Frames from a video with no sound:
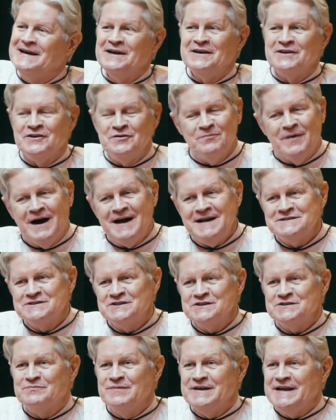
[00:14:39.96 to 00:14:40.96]
you might
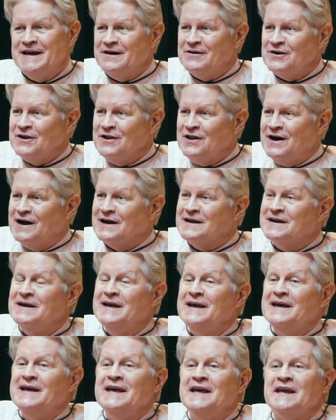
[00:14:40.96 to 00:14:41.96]
just be out of luck.
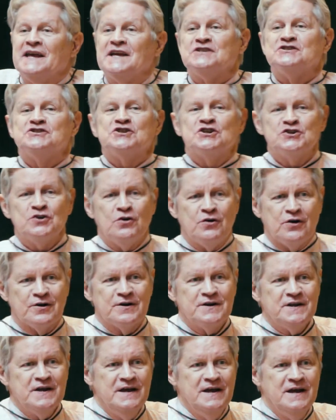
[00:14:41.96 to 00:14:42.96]
In
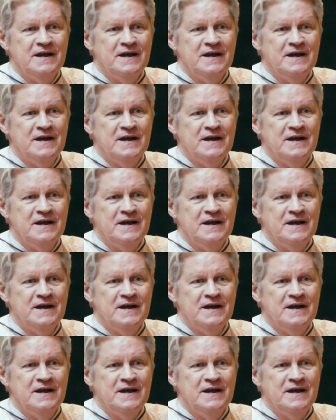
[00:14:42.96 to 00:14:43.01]
short,